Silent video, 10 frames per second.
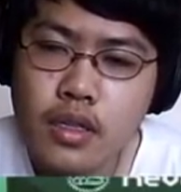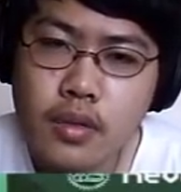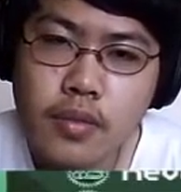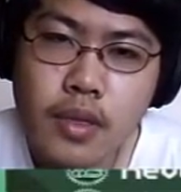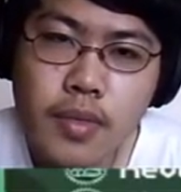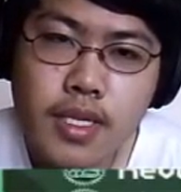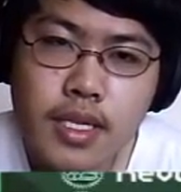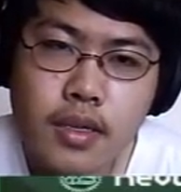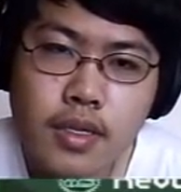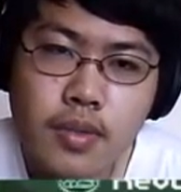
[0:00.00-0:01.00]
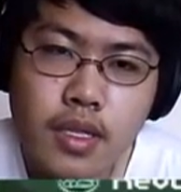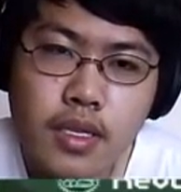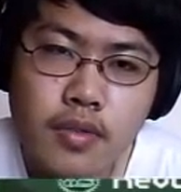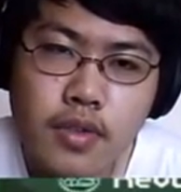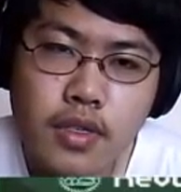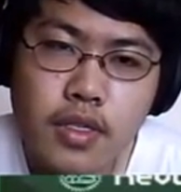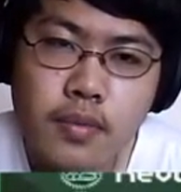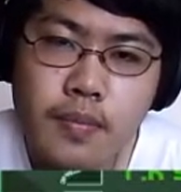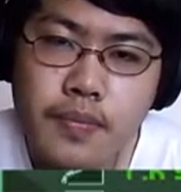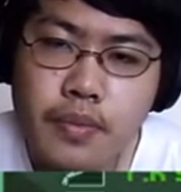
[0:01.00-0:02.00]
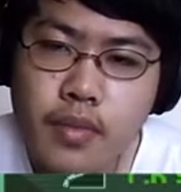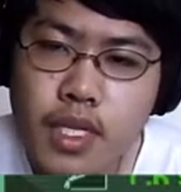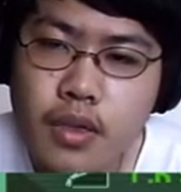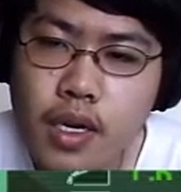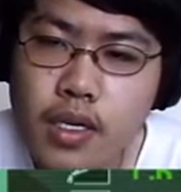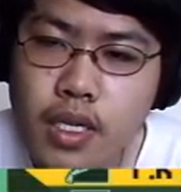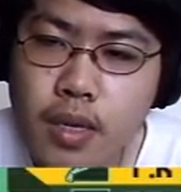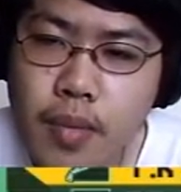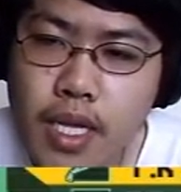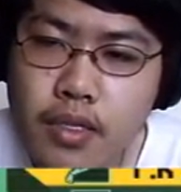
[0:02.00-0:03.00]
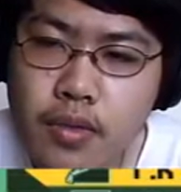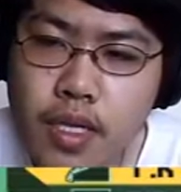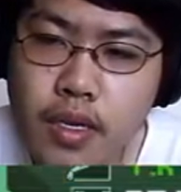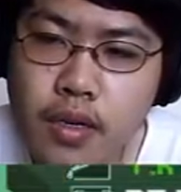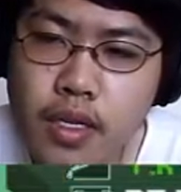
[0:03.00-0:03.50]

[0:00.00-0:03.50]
Let me sell some things first, so I don't have to come back to it later on.